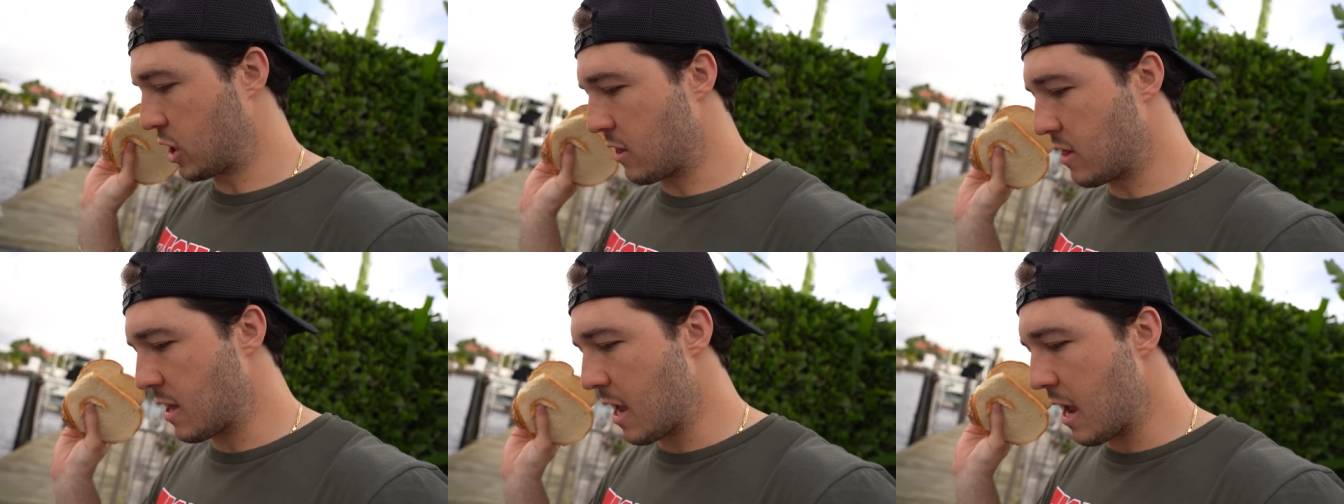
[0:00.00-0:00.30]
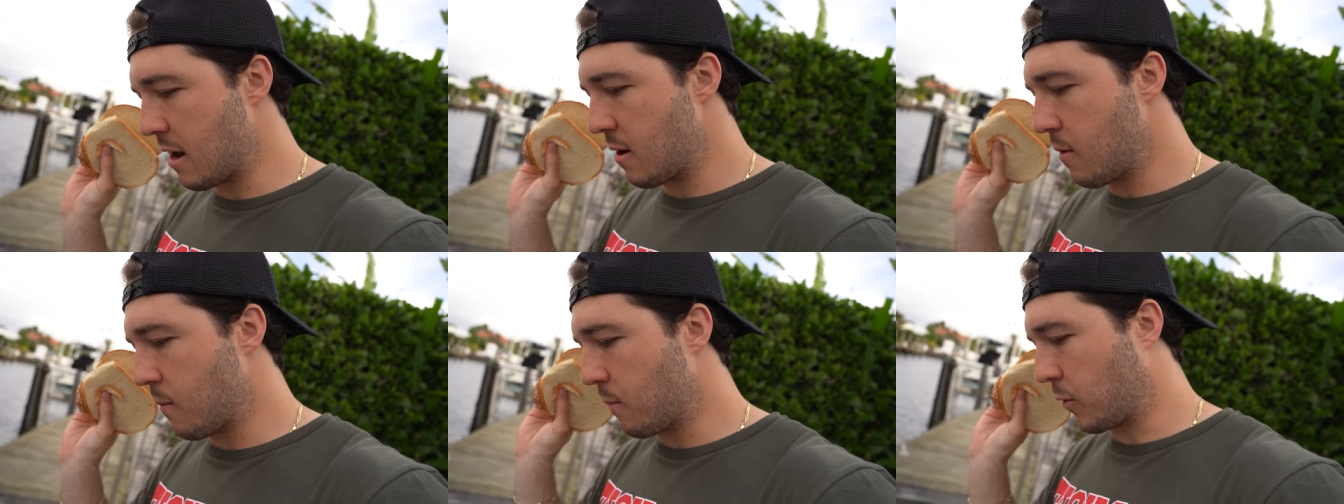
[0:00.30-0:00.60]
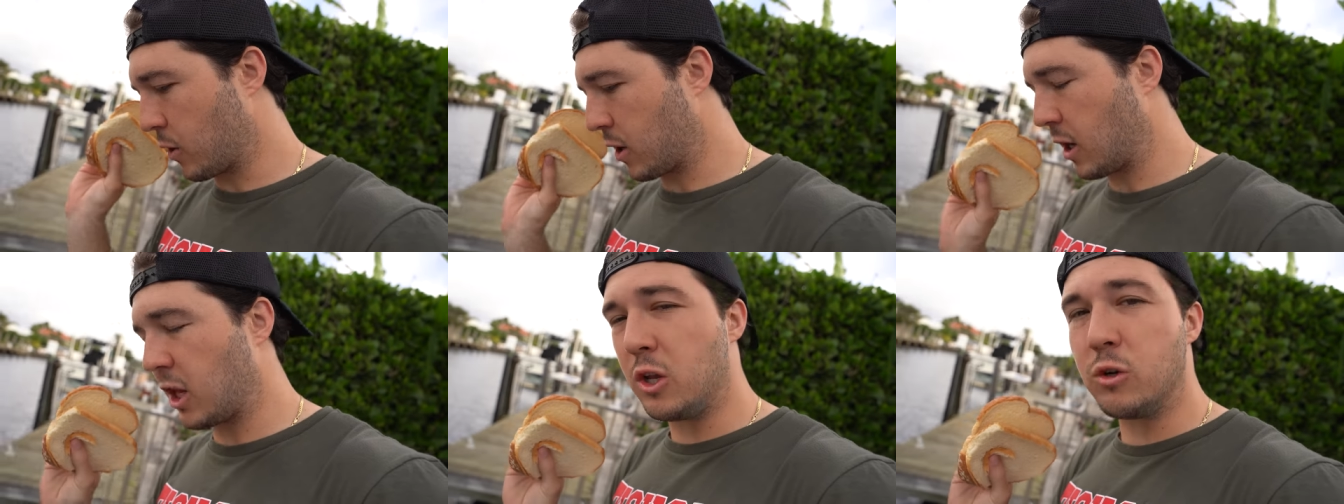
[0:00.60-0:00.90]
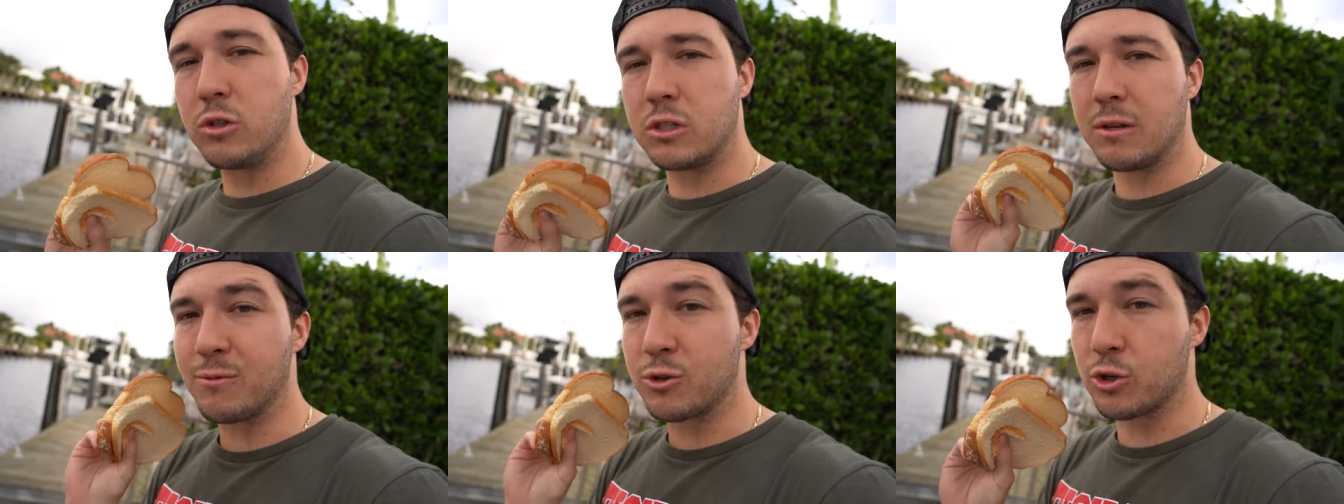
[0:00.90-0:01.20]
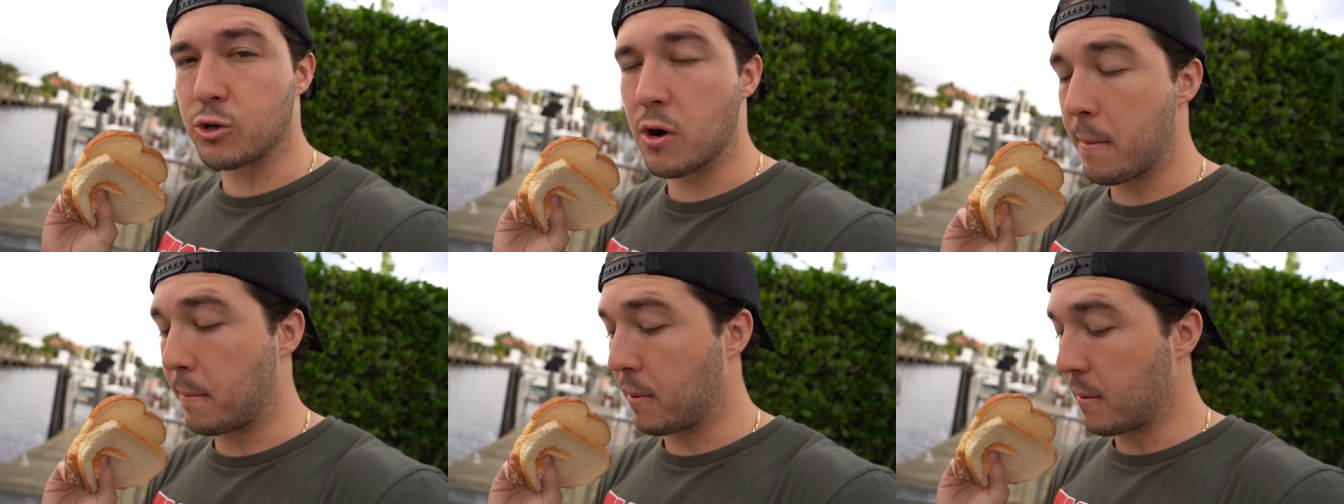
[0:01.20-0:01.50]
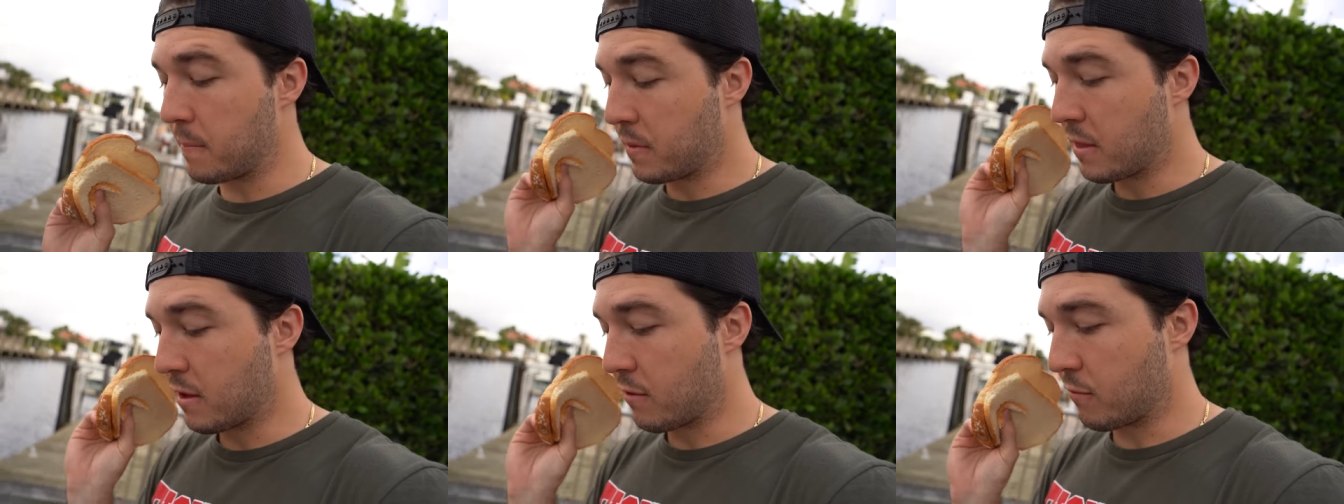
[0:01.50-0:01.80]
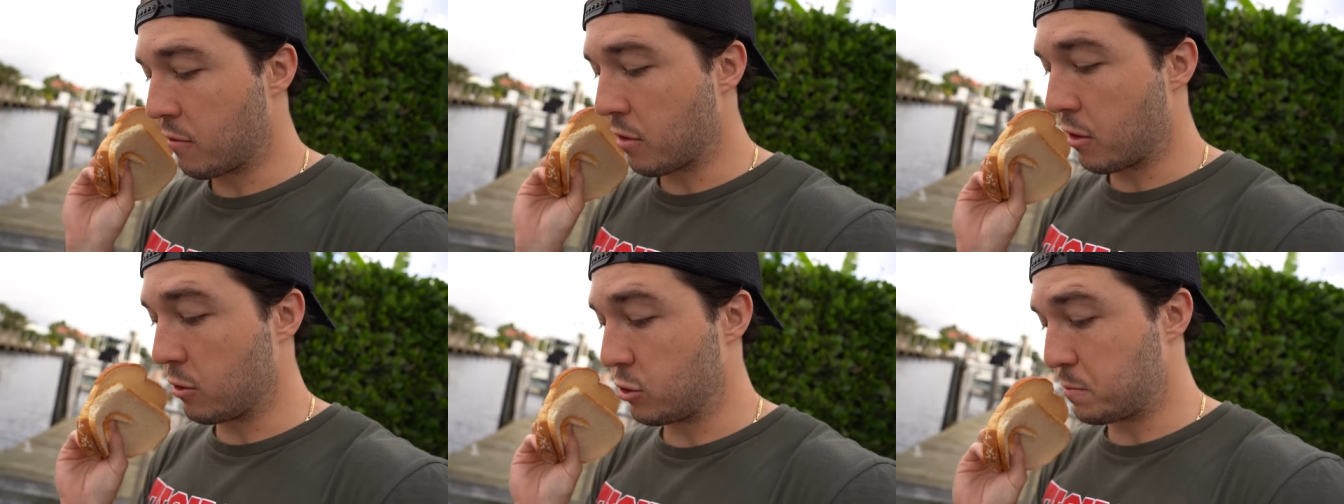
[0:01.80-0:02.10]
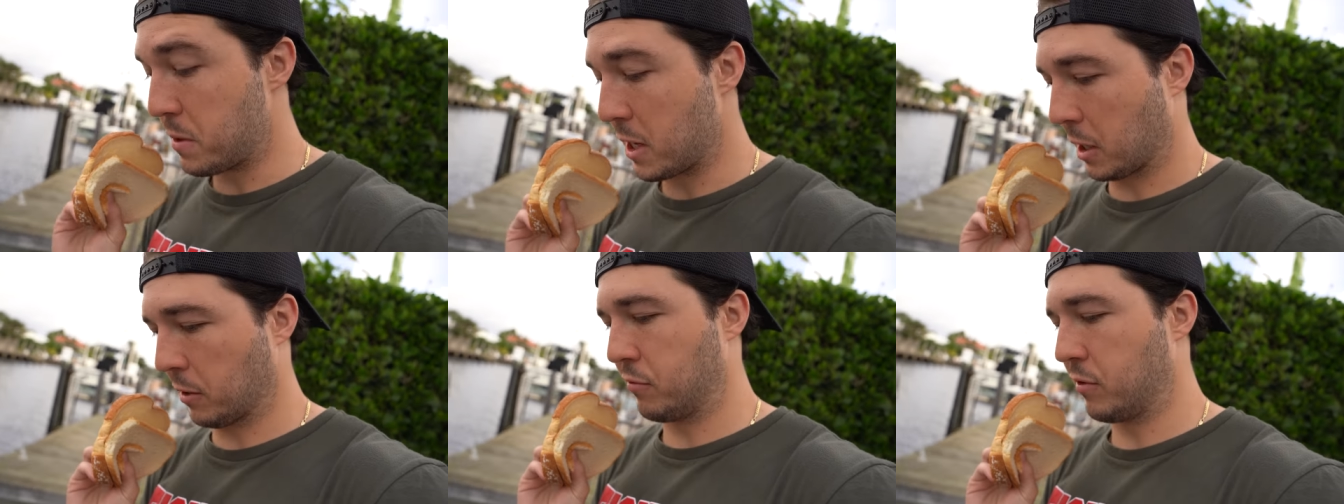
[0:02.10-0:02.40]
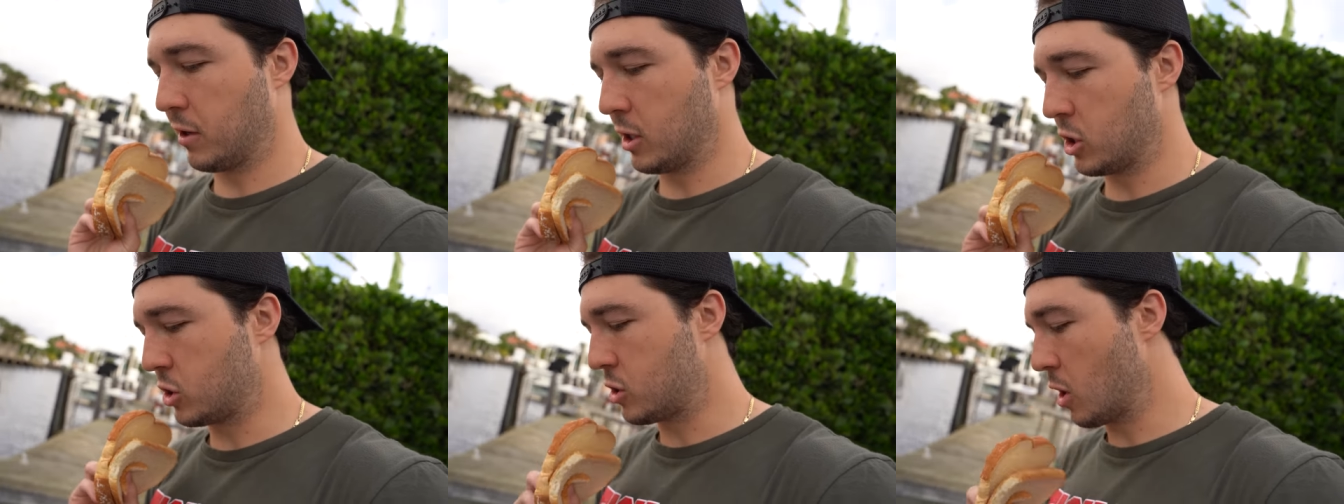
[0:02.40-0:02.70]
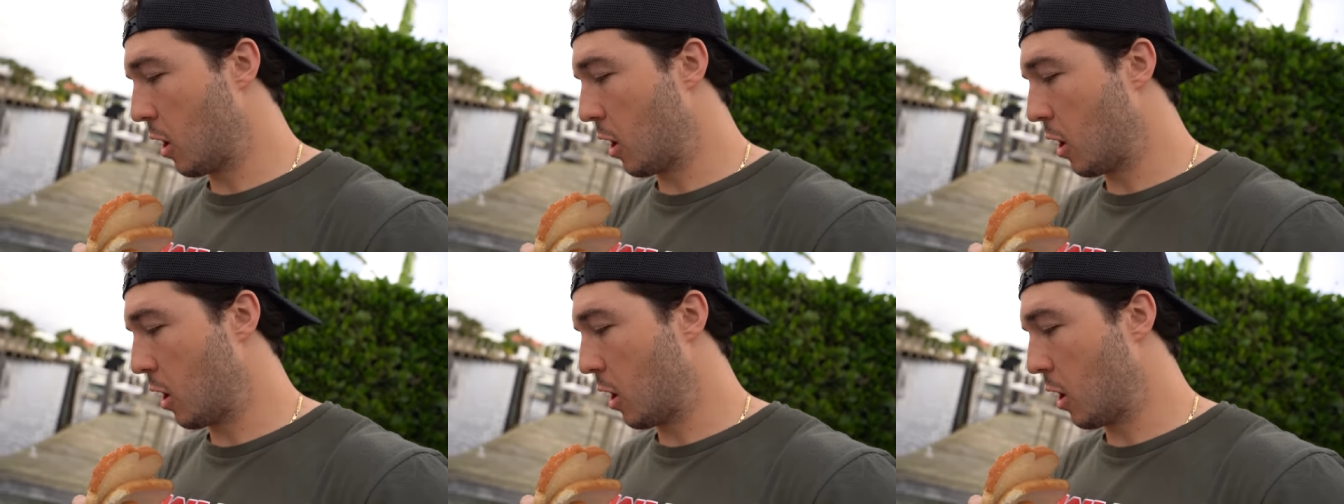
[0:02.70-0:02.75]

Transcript: And then we're gonna use some shrimp for those bigger fish.